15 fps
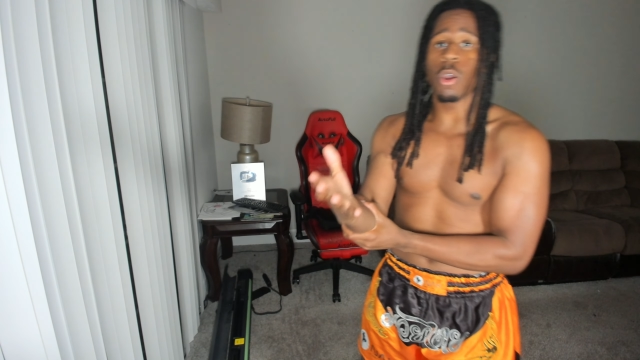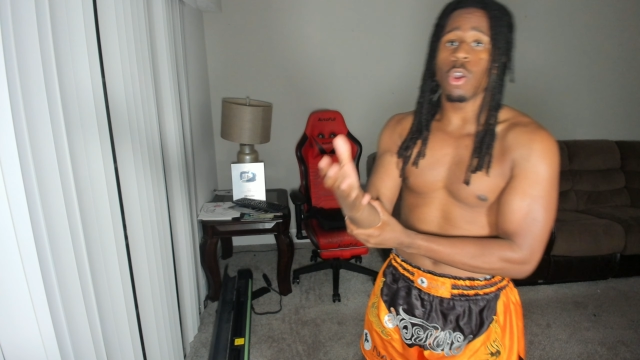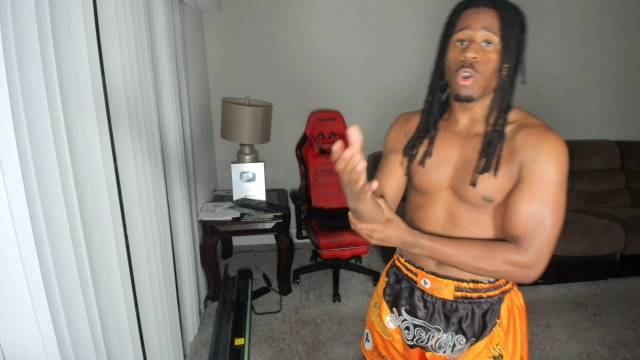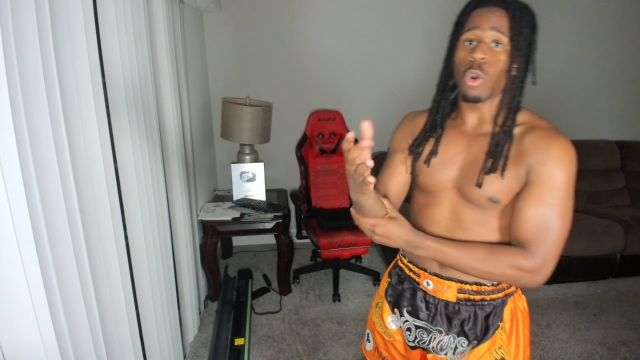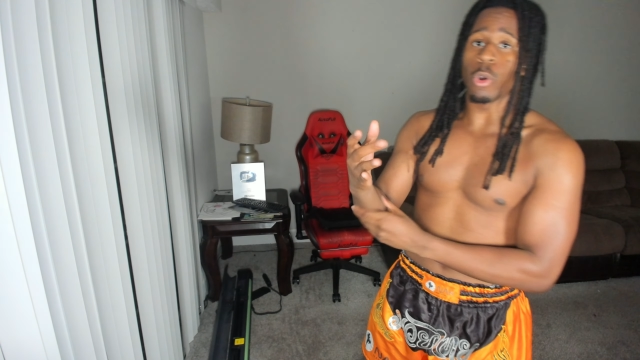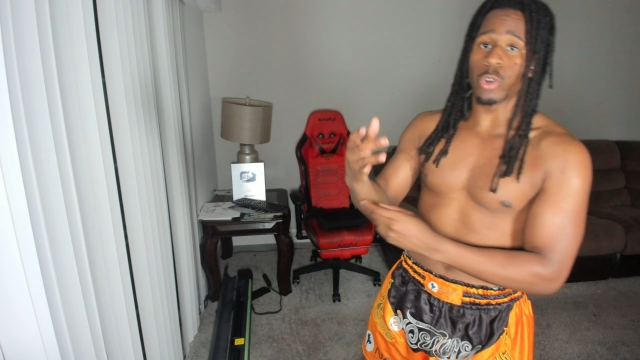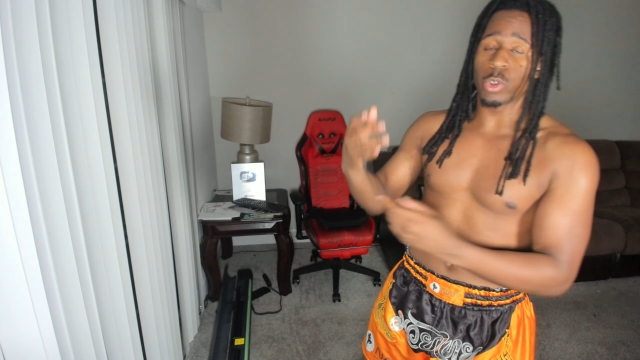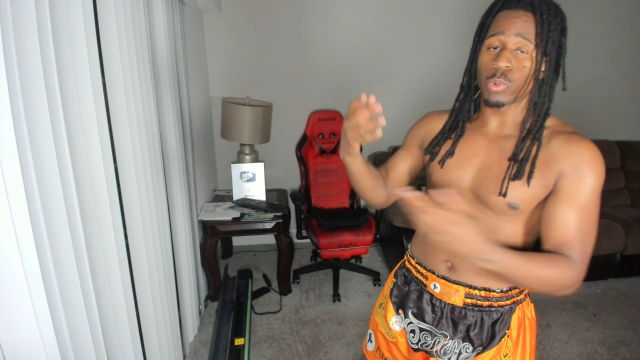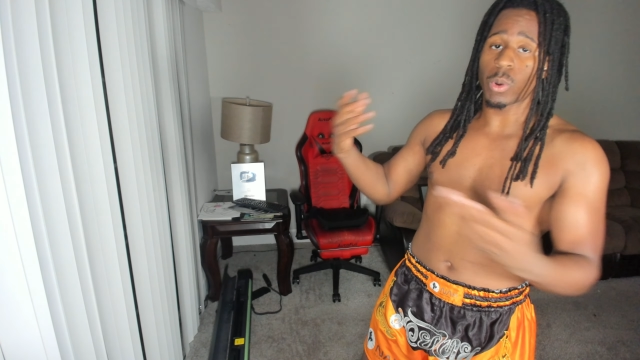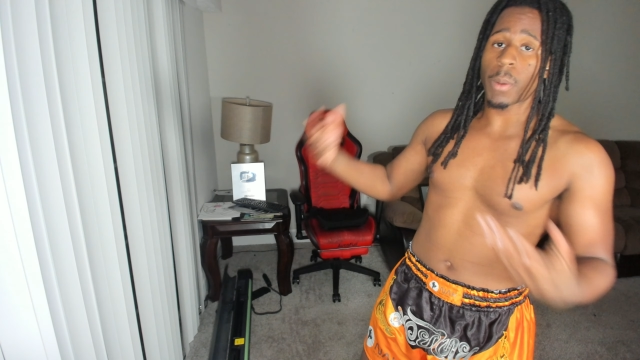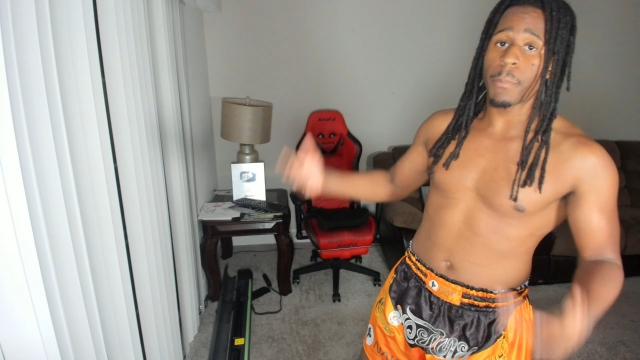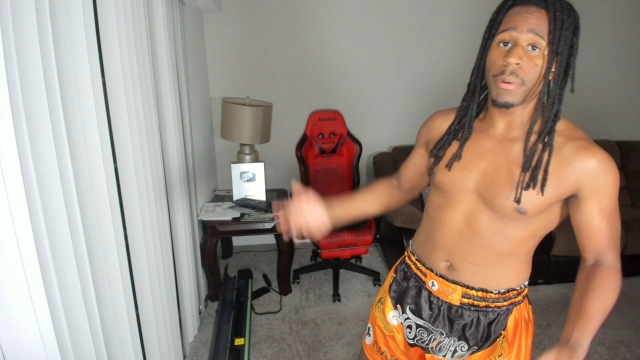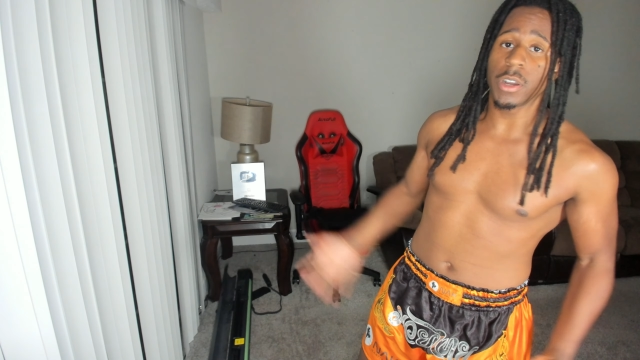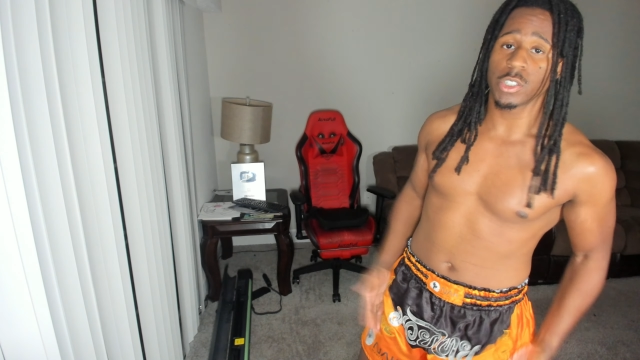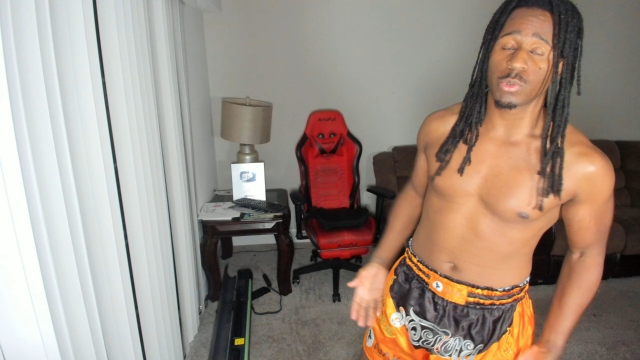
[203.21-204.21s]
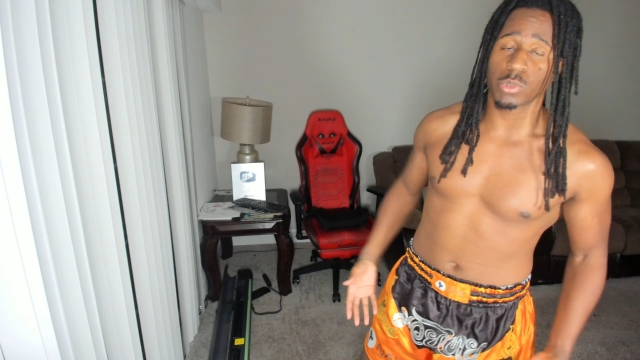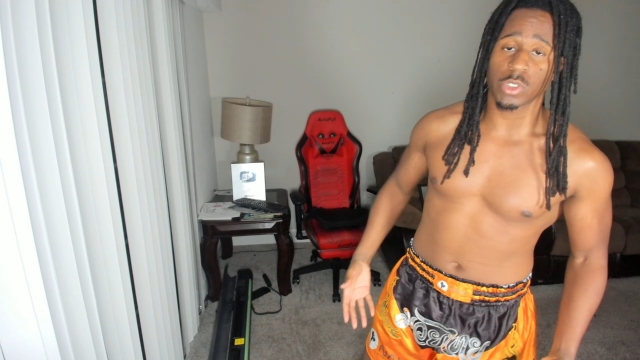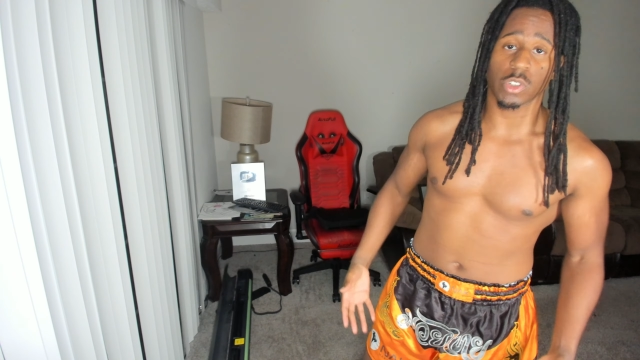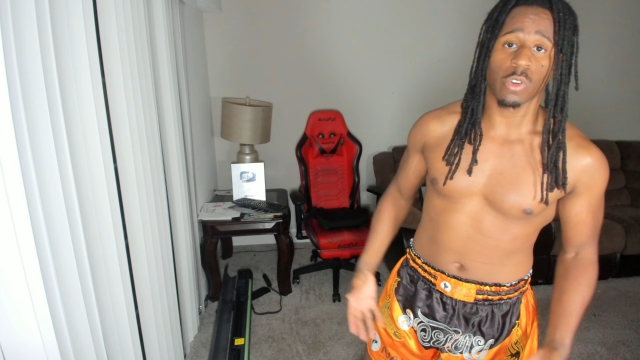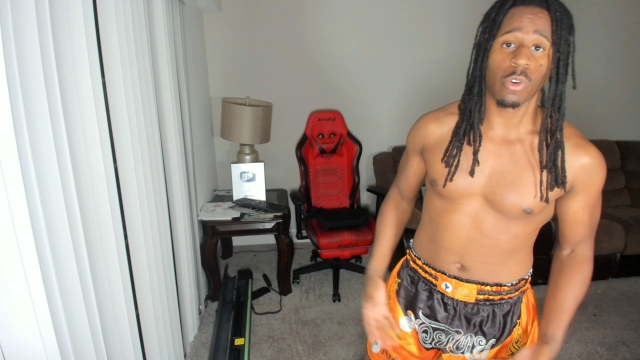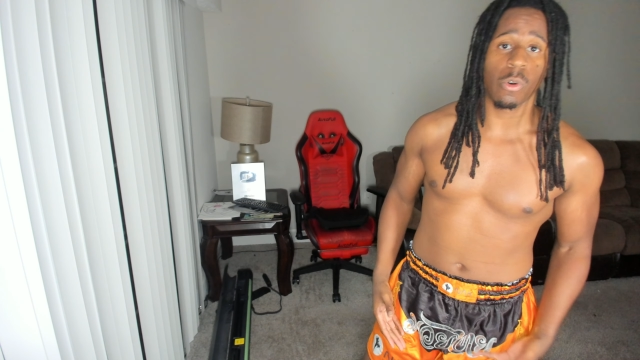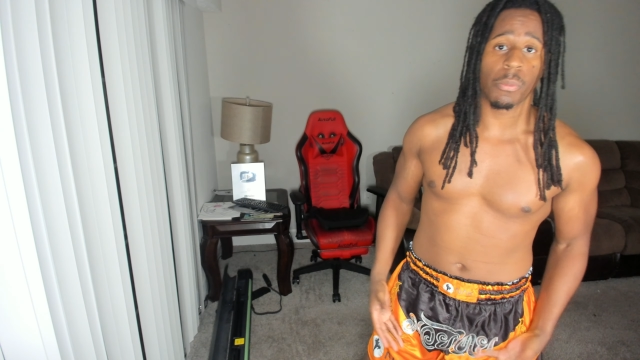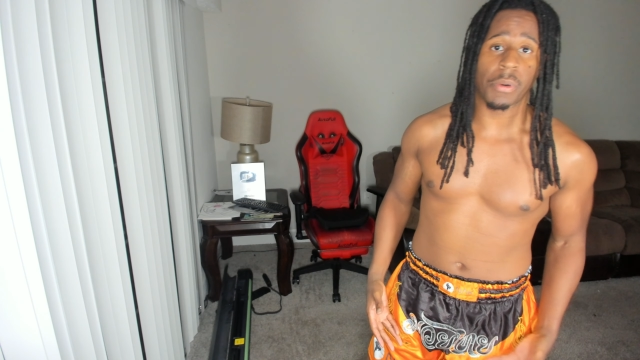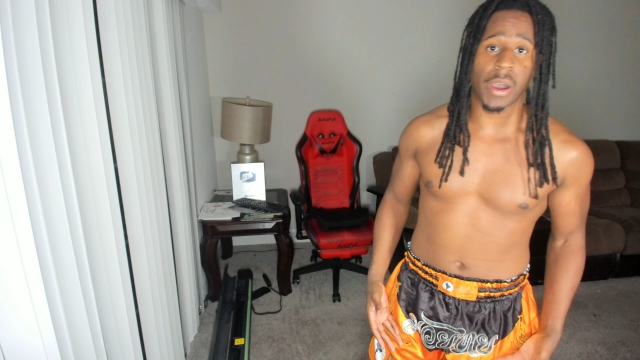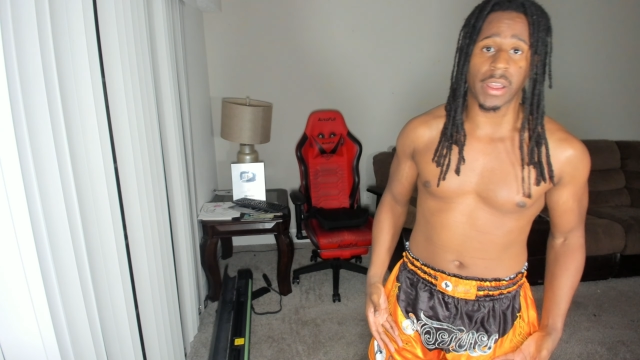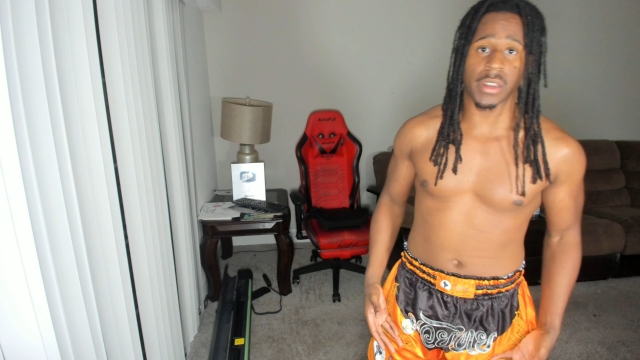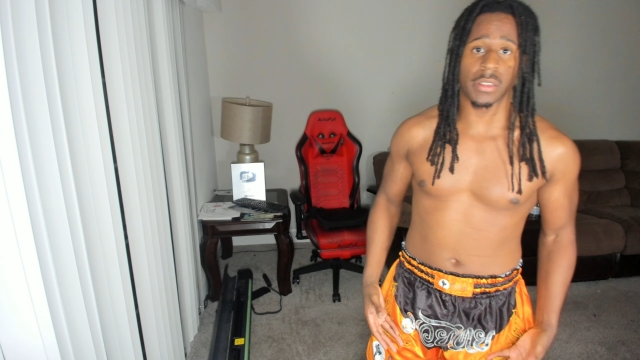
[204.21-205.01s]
or do you want to punch with your whole body?